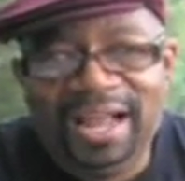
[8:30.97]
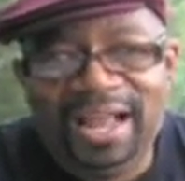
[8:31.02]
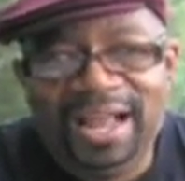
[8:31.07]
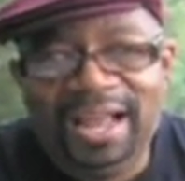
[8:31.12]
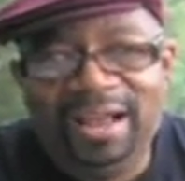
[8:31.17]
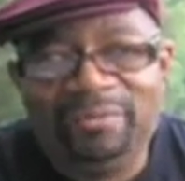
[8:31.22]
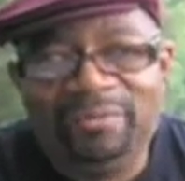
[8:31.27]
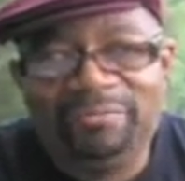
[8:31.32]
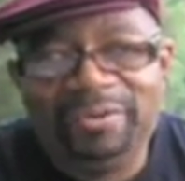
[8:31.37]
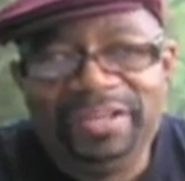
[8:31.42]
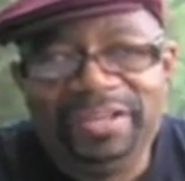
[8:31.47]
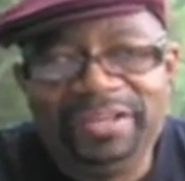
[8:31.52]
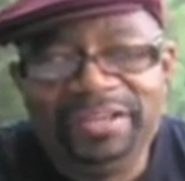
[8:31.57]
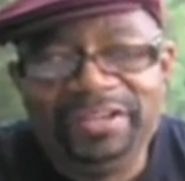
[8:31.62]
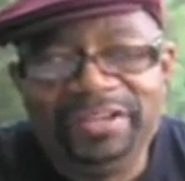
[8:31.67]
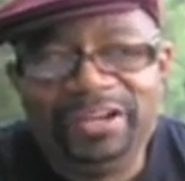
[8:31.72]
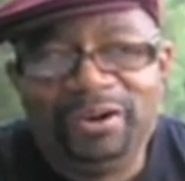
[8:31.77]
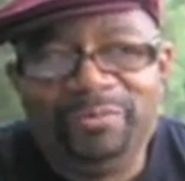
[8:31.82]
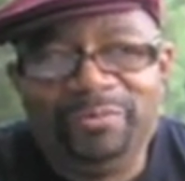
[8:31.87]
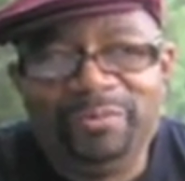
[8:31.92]
And
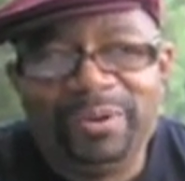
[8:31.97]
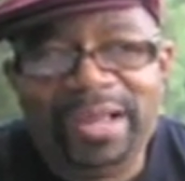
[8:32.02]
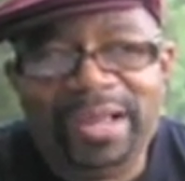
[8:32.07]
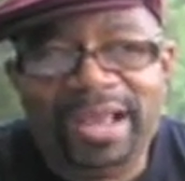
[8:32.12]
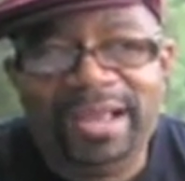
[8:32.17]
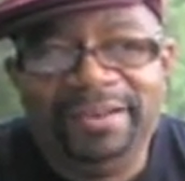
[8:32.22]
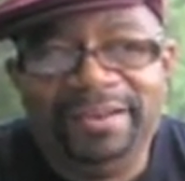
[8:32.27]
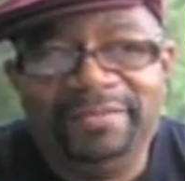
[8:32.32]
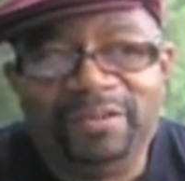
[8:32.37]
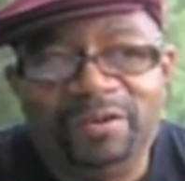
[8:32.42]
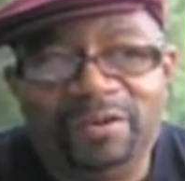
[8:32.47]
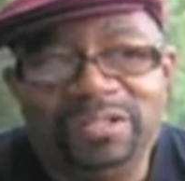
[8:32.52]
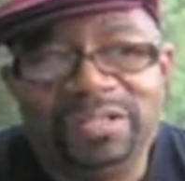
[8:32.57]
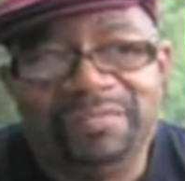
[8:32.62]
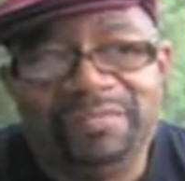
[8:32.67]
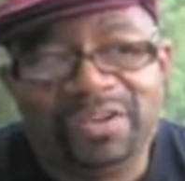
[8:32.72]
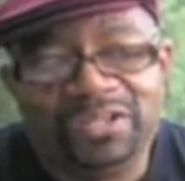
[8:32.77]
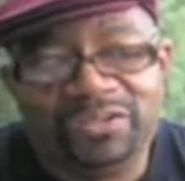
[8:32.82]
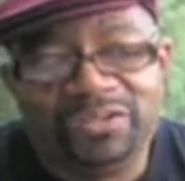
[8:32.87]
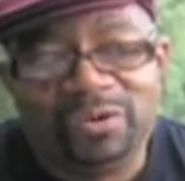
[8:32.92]
and those
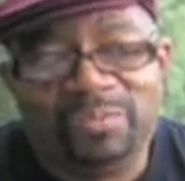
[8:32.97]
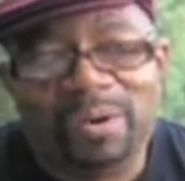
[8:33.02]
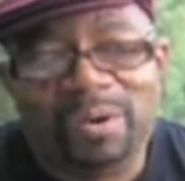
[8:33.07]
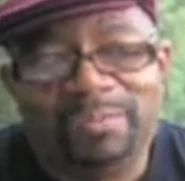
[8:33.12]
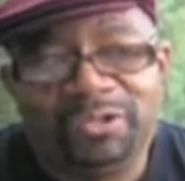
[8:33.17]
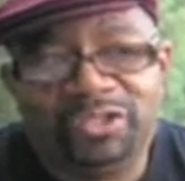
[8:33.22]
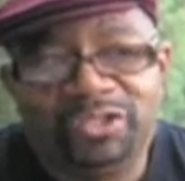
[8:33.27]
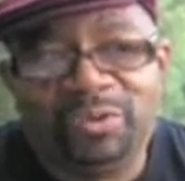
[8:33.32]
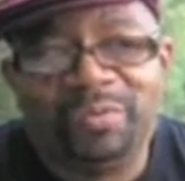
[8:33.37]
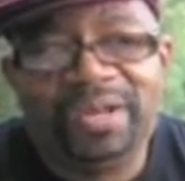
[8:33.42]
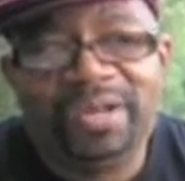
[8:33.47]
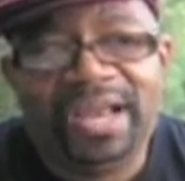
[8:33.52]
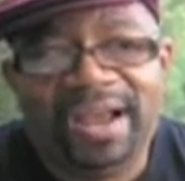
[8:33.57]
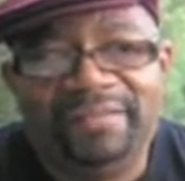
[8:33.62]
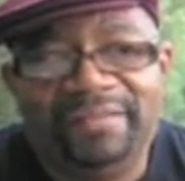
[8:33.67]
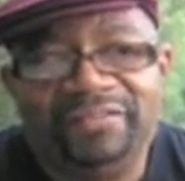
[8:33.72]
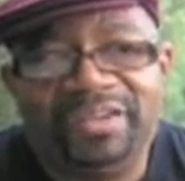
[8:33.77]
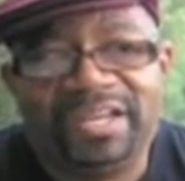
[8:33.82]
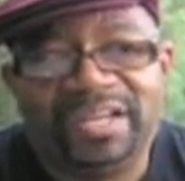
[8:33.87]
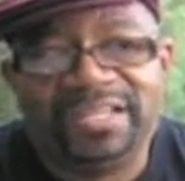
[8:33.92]
of us who are mature, we
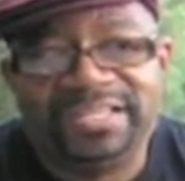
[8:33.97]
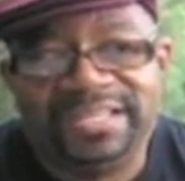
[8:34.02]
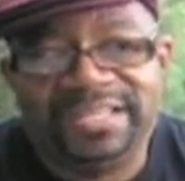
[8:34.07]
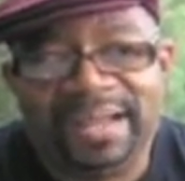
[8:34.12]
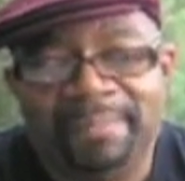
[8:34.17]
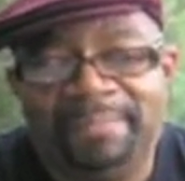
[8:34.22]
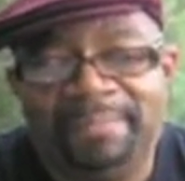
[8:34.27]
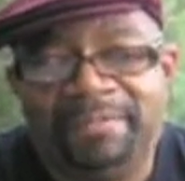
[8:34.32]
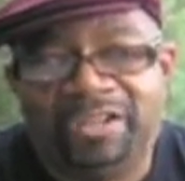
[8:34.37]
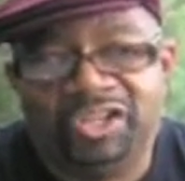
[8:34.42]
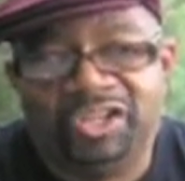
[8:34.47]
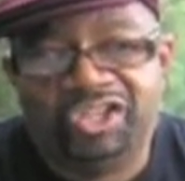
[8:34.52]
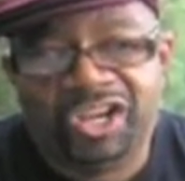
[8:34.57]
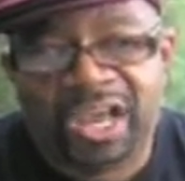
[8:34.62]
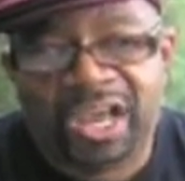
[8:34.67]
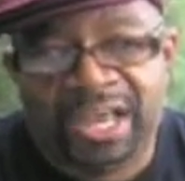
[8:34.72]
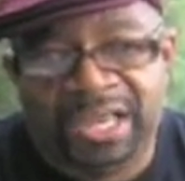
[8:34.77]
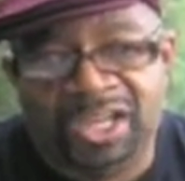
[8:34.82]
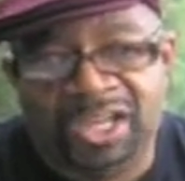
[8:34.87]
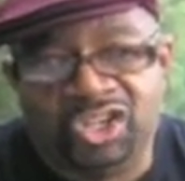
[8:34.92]
have to accept the
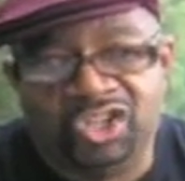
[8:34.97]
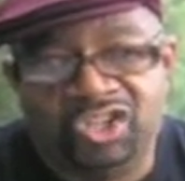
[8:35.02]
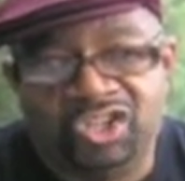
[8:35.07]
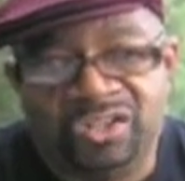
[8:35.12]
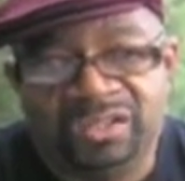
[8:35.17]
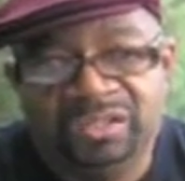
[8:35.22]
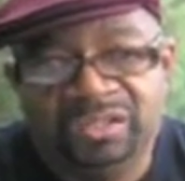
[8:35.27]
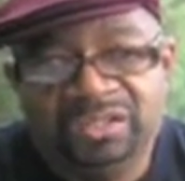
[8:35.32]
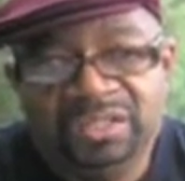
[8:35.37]
change.